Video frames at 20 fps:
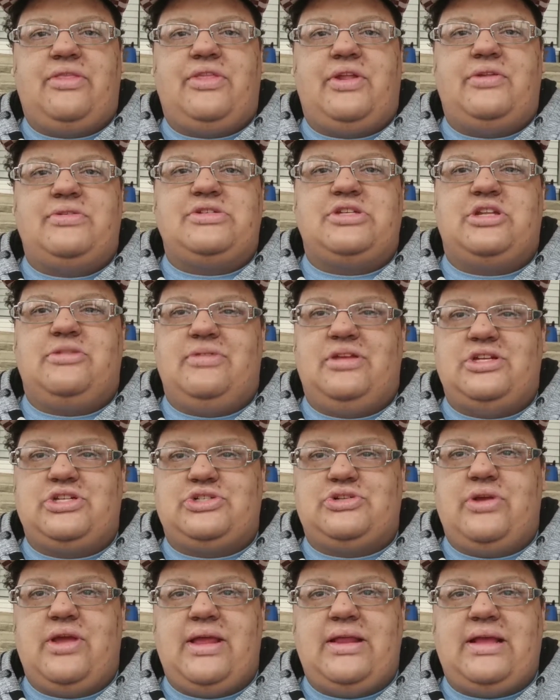I thought it was going to be a
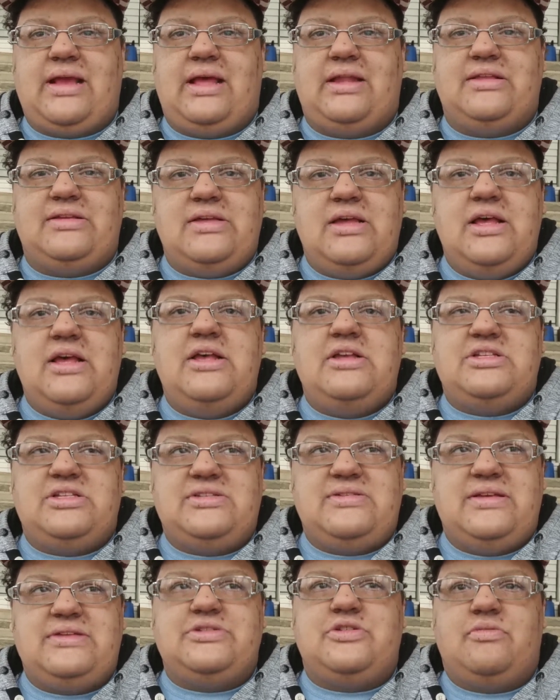straight kind of
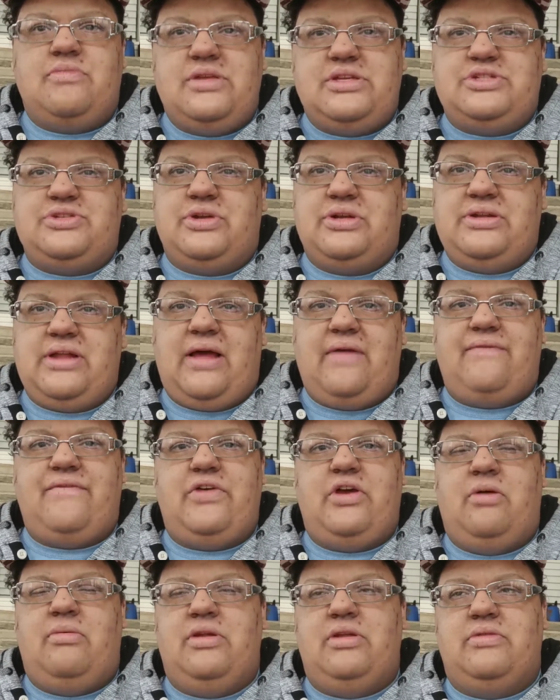suspenseful mystery type
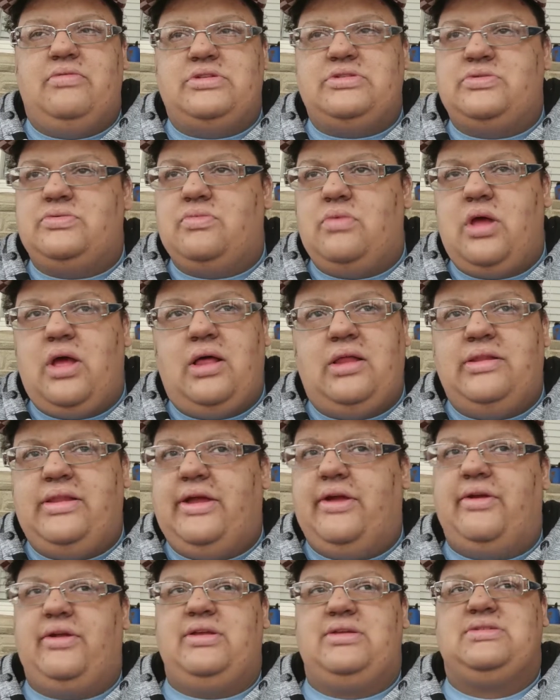film, and it was
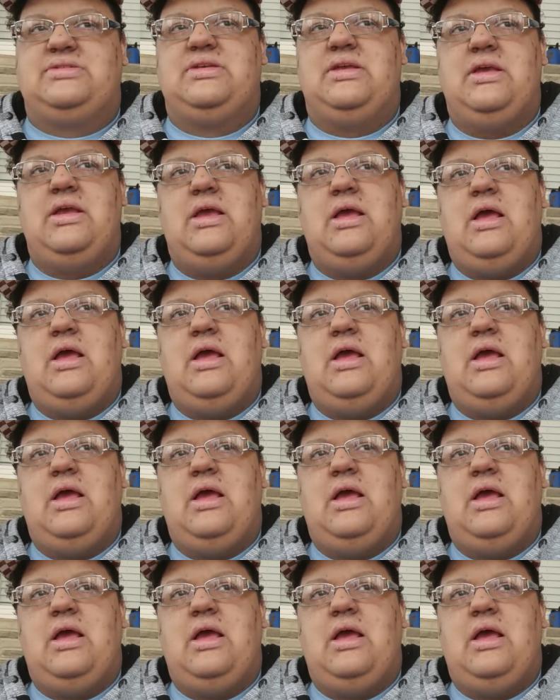hilarious.